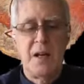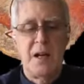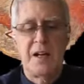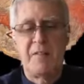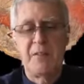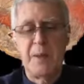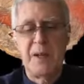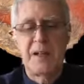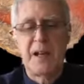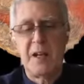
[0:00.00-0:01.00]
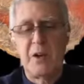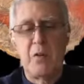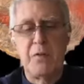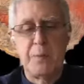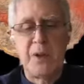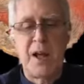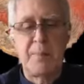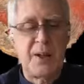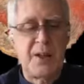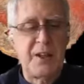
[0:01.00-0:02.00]
a government takeover
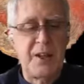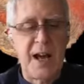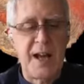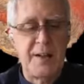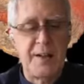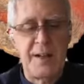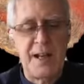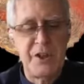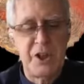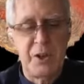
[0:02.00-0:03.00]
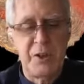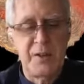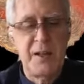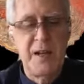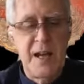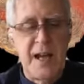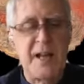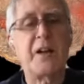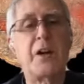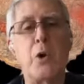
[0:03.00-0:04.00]
plot by the United Nations
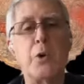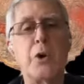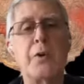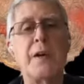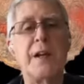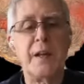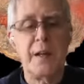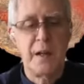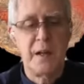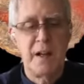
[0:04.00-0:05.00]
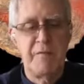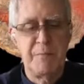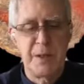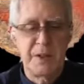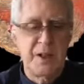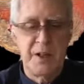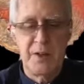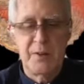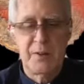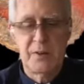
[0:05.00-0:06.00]
and a coterie of
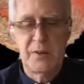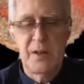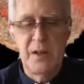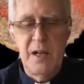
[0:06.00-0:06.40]
billionaires.